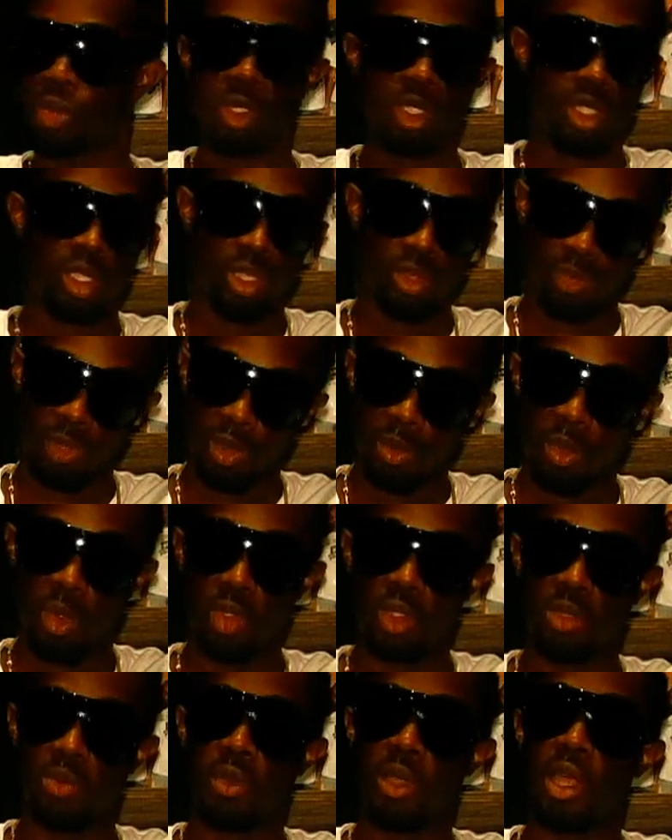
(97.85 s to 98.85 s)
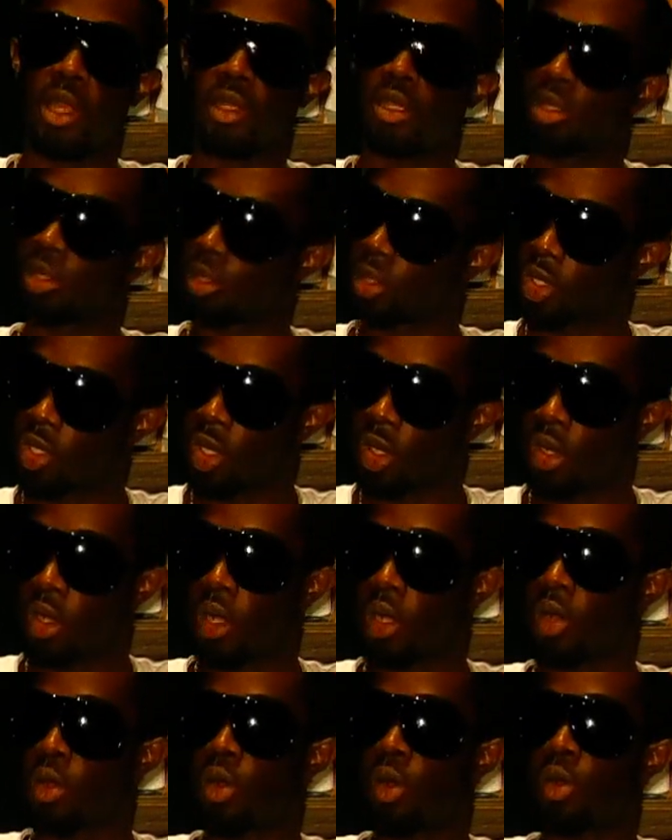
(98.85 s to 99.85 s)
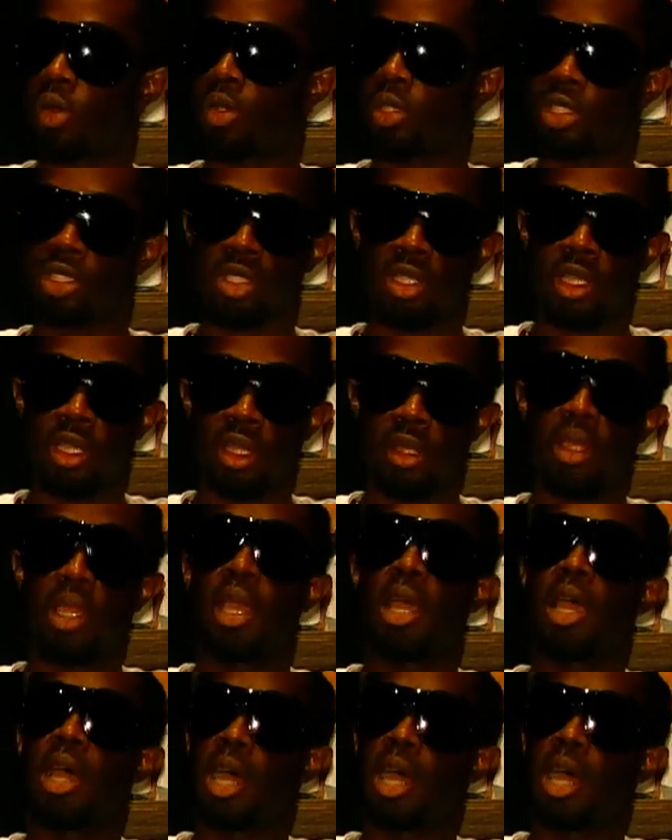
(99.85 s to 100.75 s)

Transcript: which is for the most part the younger crowd, is there,